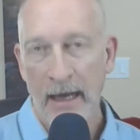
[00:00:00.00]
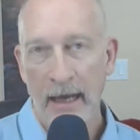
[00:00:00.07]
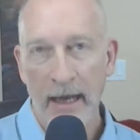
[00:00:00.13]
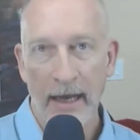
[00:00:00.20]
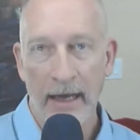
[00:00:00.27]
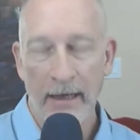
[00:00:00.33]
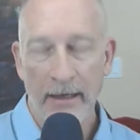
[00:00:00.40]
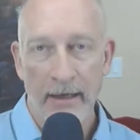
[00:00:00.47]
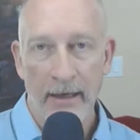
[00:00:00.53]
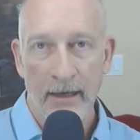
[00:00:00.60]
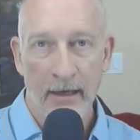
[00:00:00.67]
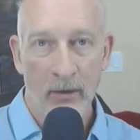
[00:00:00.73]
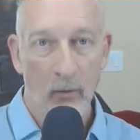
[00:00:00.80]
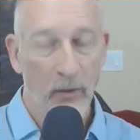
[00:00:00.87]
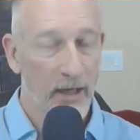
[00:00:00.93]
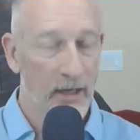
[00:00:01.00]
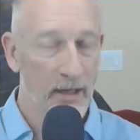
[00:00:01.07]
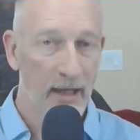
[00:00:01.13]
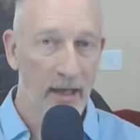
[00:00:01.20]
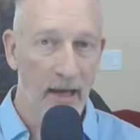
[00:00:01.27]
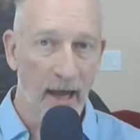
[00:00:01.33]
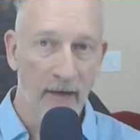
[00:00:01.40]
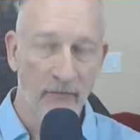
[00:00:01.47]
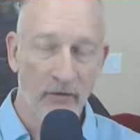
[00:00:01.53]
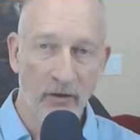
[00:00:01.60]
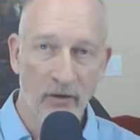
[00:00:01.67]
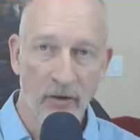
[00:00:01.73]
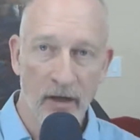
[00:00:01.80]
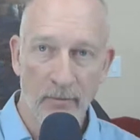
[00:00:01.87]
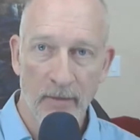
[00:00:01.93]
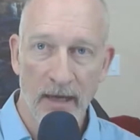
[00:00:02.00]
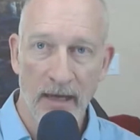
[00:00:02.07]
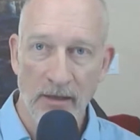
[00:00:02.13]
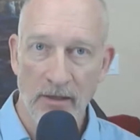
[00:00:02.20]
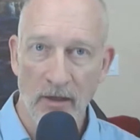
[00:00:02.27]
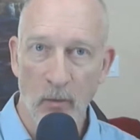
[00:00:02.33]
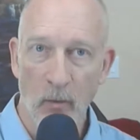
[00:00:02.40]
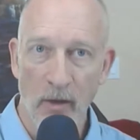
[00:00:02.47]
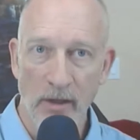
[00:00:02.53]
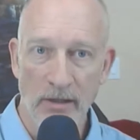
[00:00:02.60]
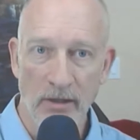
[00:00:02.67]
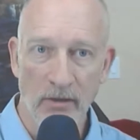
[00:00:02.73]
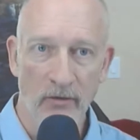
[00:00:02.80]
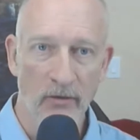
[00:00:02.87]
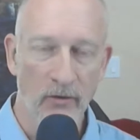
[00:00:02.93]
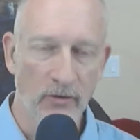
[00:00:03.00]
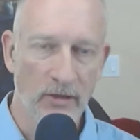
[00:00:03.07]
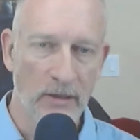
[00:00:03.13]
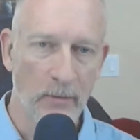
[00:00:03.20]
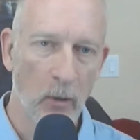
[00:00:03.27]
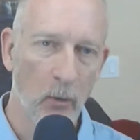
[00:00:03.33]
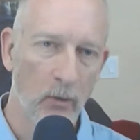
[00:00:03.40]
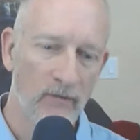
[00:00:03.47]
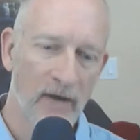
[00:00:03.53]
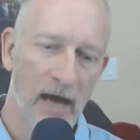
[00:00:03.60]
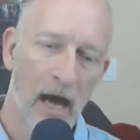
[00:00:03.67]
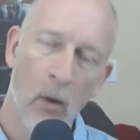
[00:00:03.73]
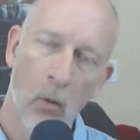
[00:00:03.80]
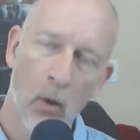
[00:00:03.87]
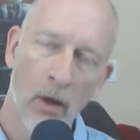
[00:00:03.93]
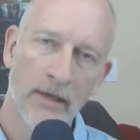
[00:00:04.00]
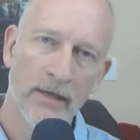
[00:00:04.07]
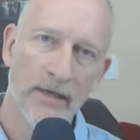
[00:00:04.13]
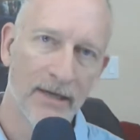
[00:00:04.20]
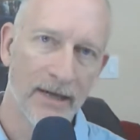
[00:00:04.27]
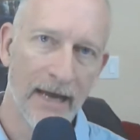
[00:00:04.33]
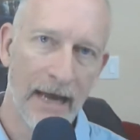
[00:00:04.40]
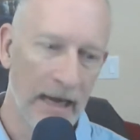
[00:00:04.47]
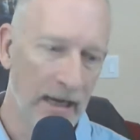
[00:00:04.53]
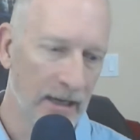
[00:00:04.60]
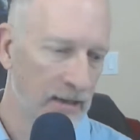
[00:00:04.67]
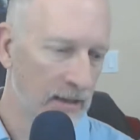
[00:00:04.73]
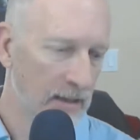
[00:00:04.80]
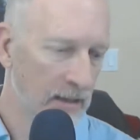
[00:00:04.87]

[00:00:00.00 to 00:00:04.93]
and we didn't get afternoon updates on Wednesday or Thursday, but we've got one today.